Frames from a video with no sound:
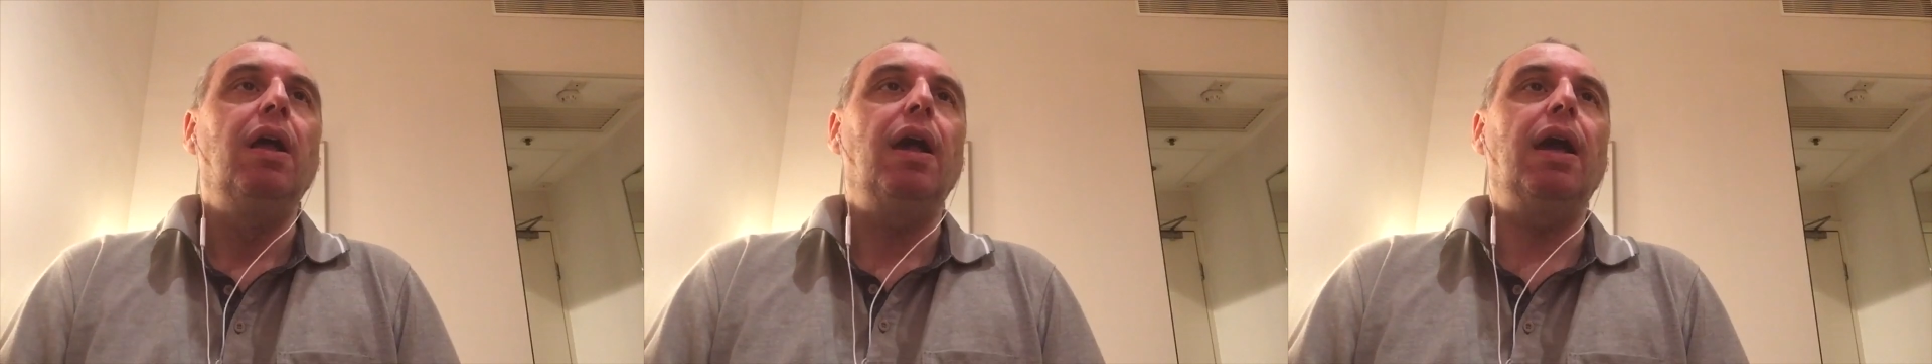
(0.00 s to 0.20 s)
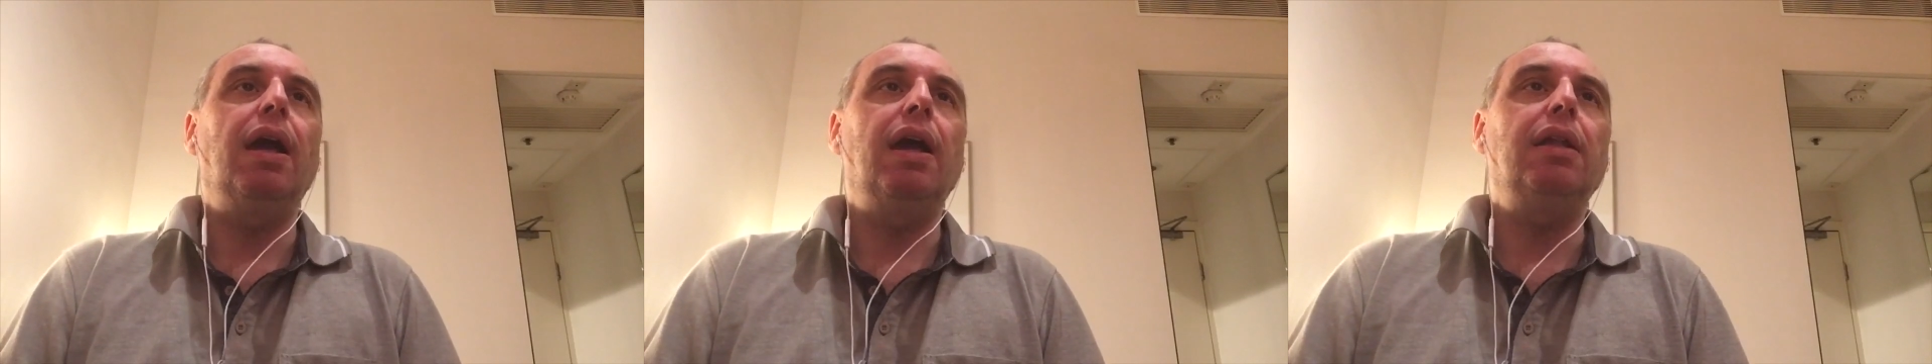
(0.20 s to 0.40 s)

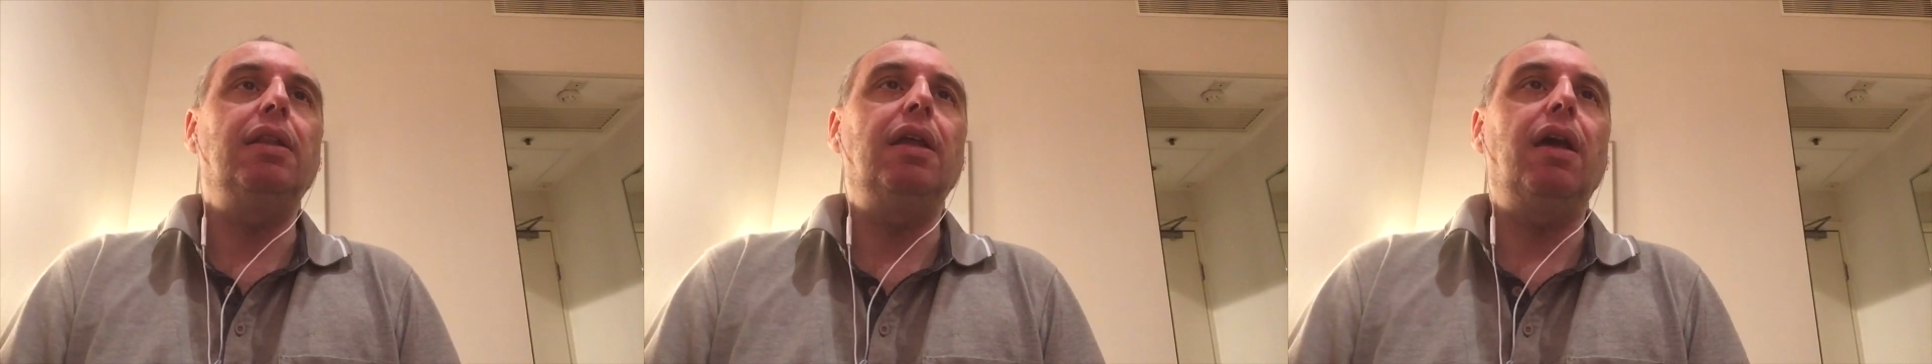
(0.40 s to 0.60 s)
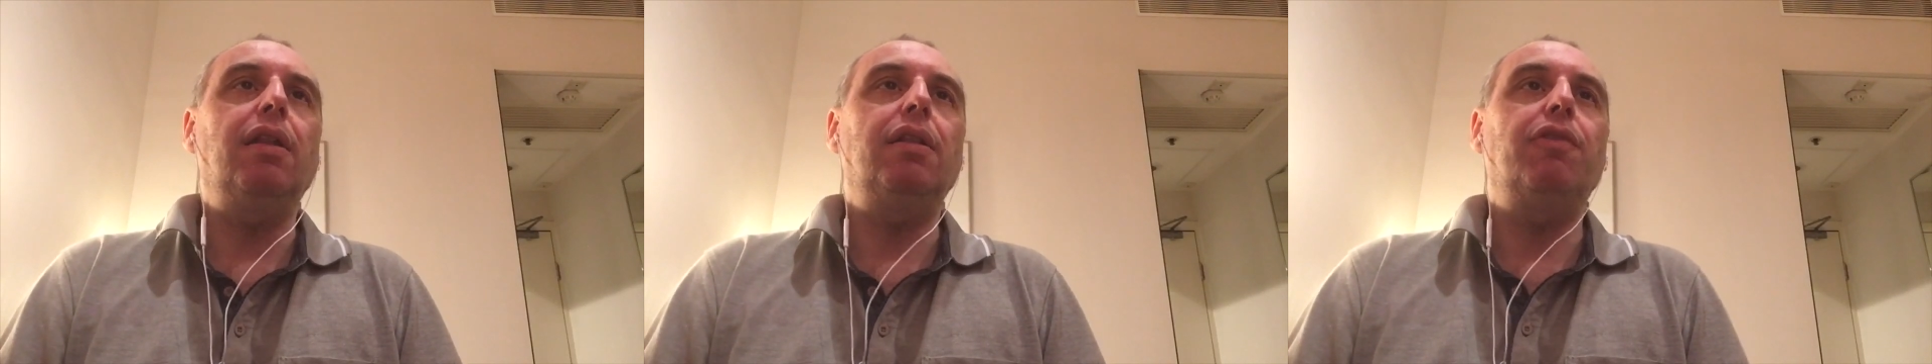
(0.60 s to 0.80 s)

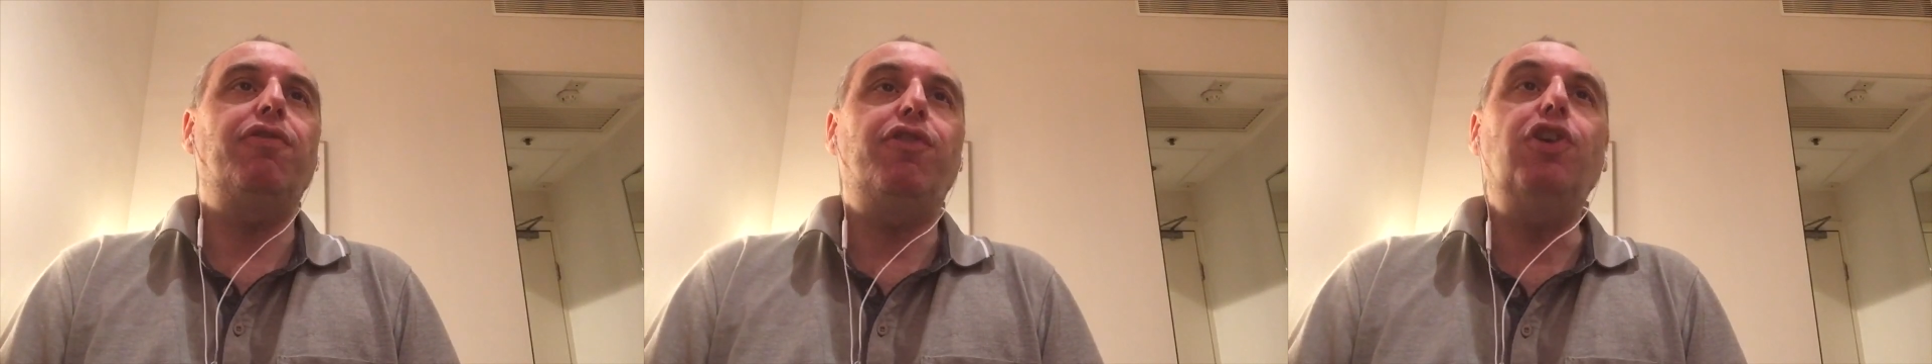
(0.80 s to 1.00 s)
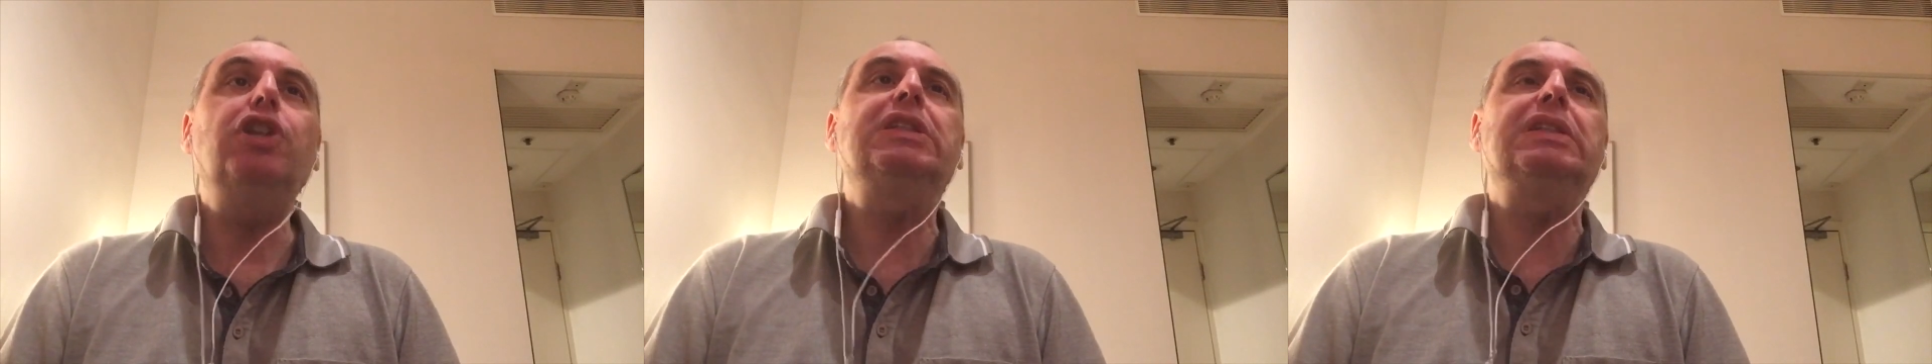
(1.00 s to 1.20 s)
the, the
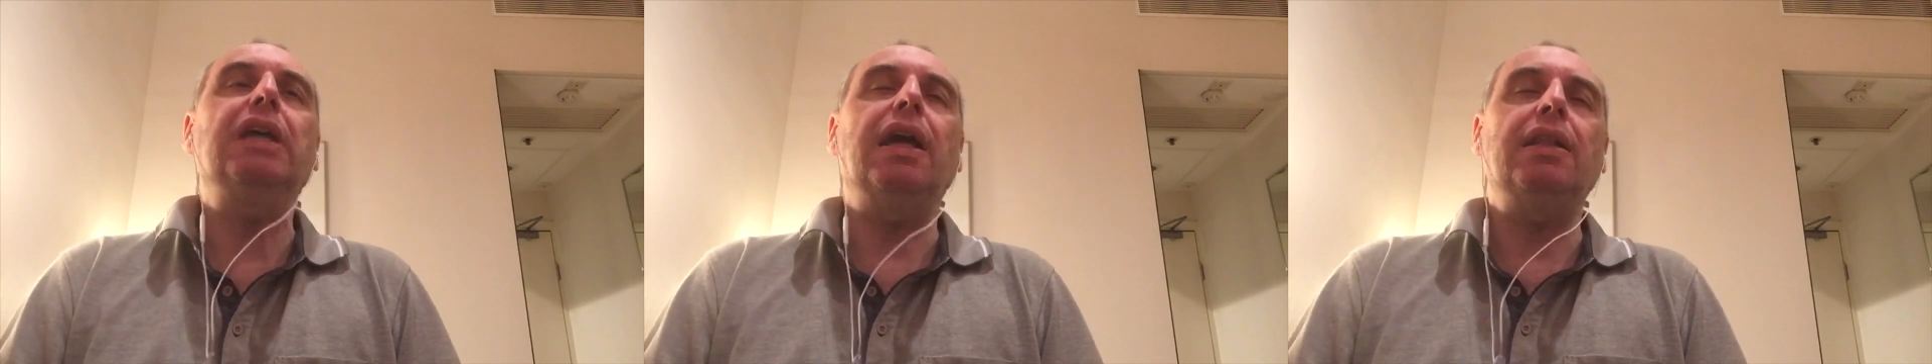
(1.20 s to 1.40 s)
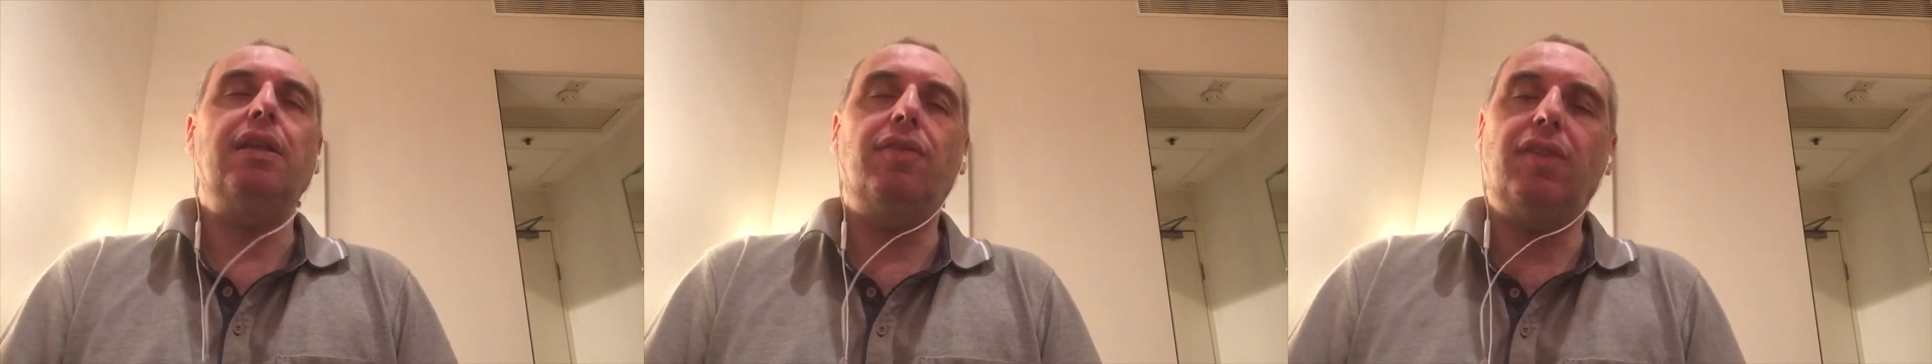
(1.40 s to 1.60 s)
first
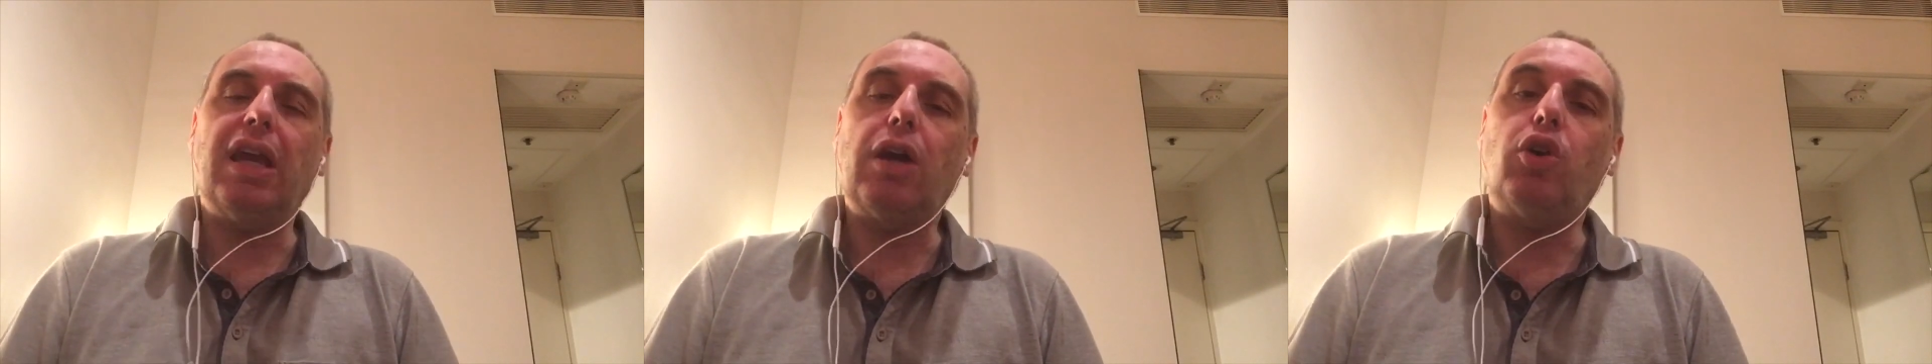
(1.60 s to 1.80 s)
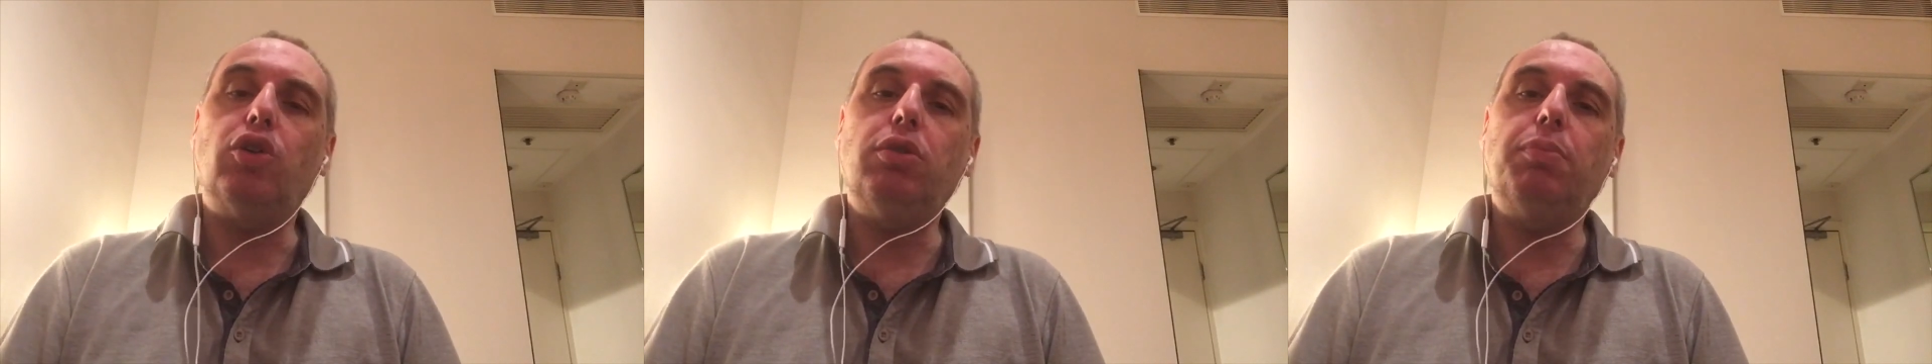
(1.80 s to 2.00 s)
and the
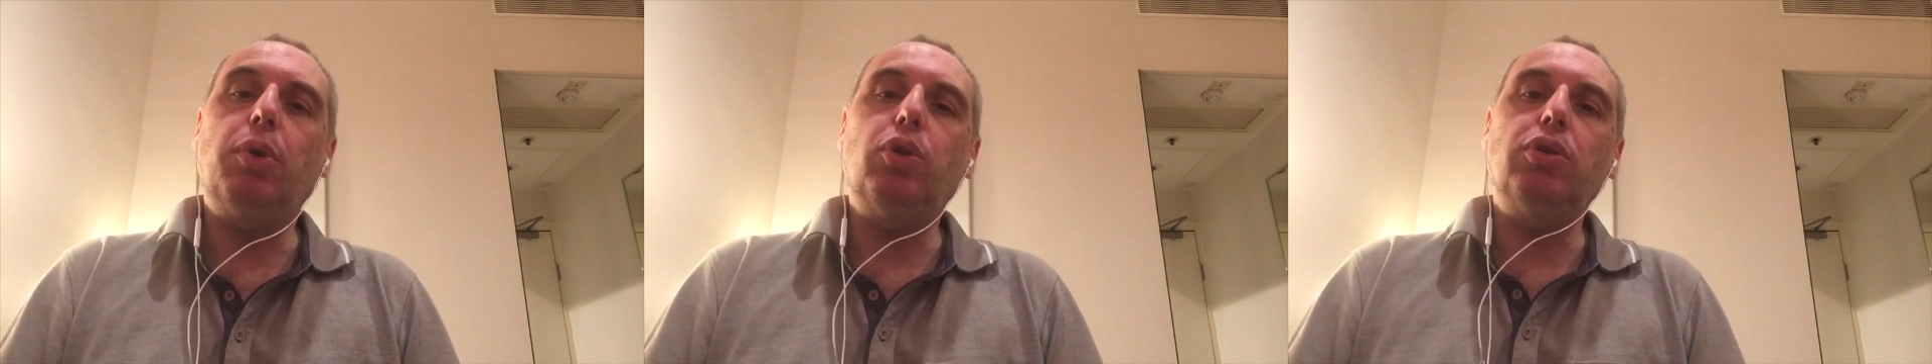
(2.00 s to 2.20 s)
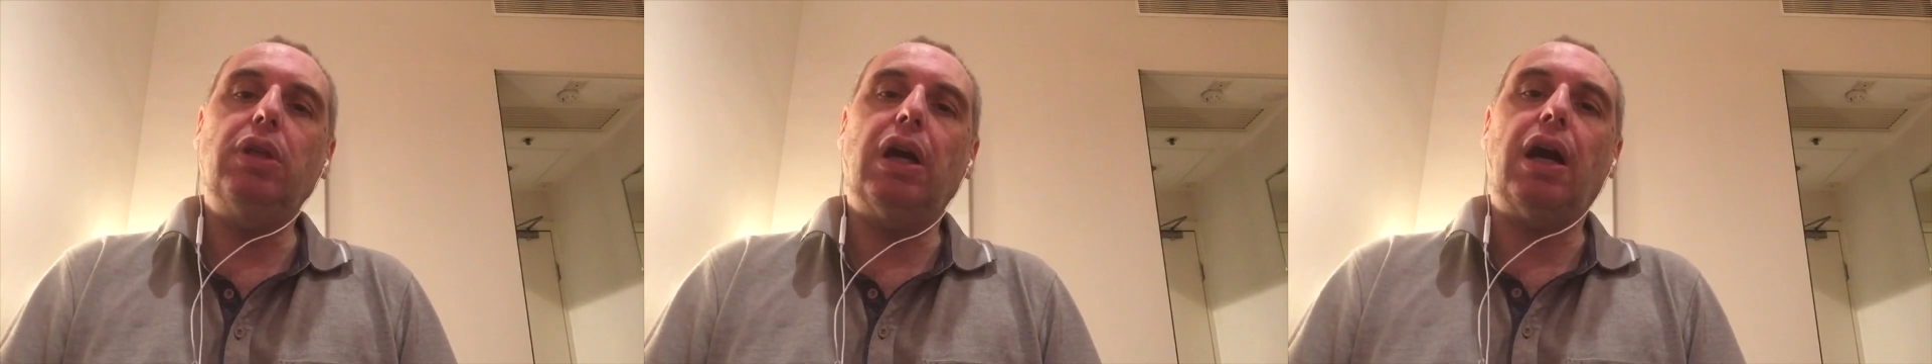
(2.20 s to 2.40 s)
second
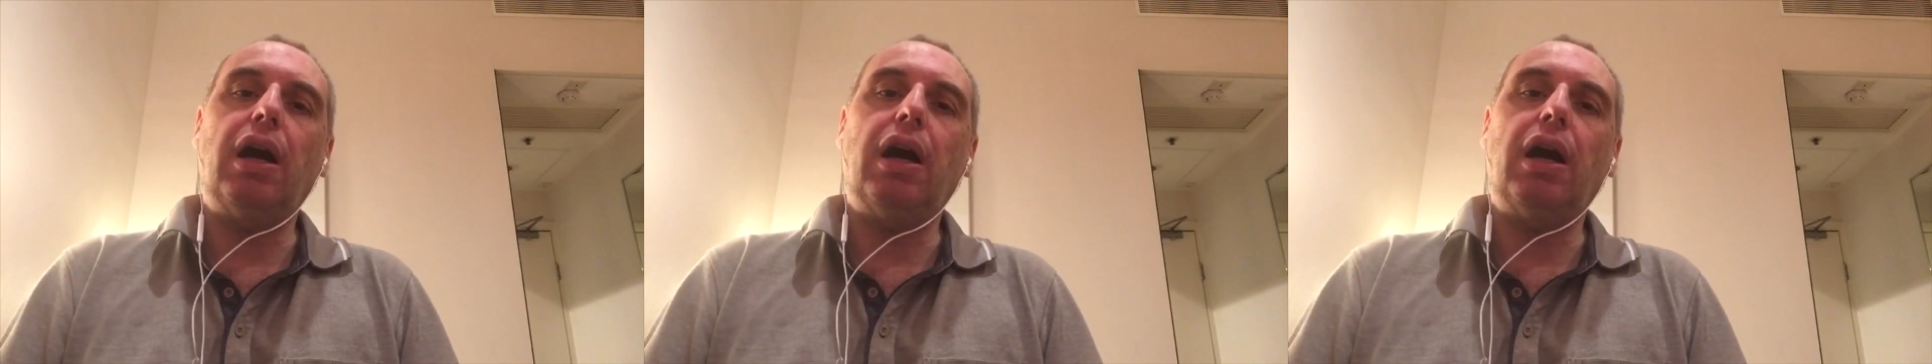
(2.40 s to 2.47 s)
mode